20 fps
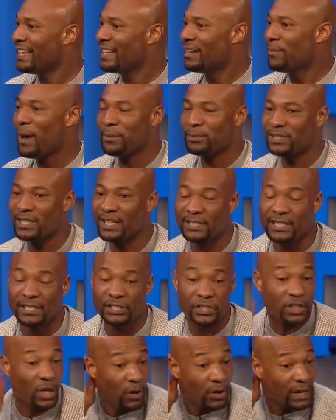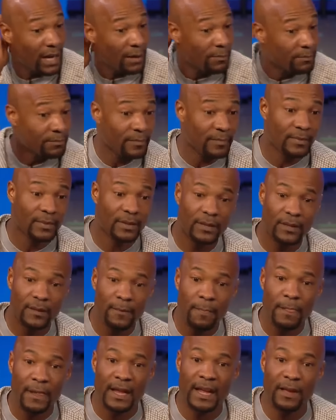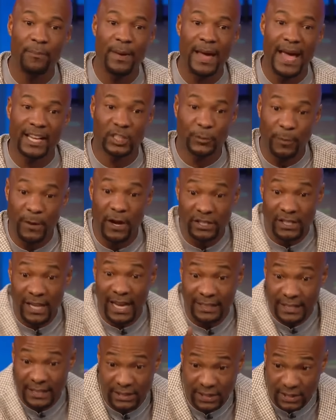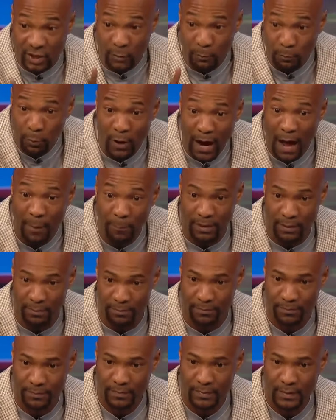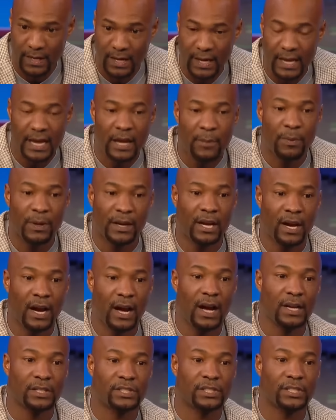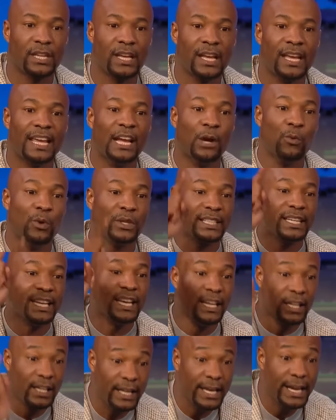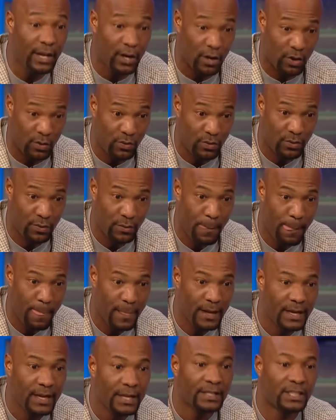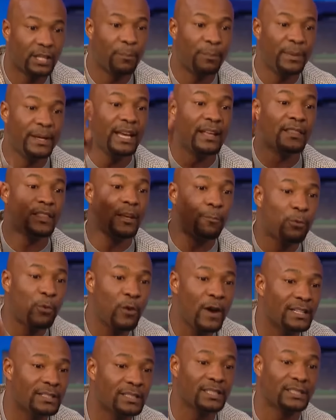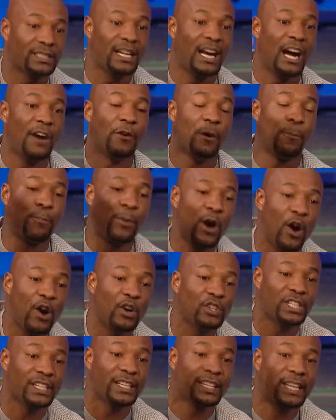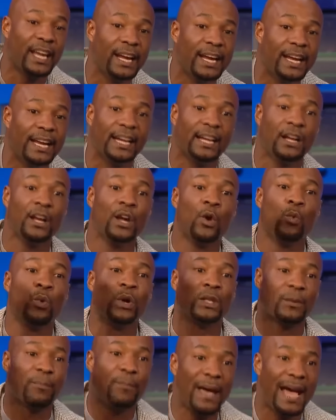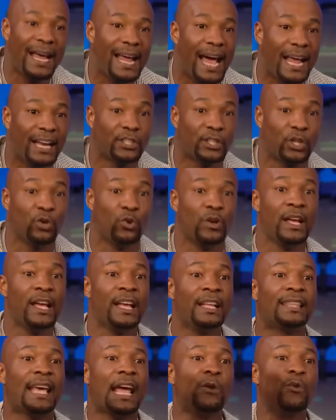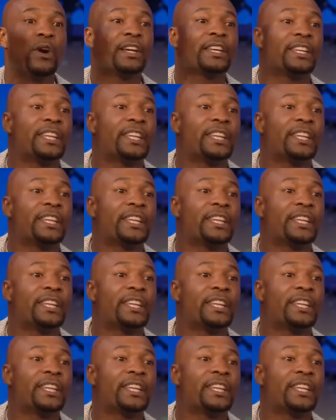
The Bible says he showed up in bad spirits. Now, this is a problem because it was illegal to be in the presence of a Persian king with a bad attitude. They will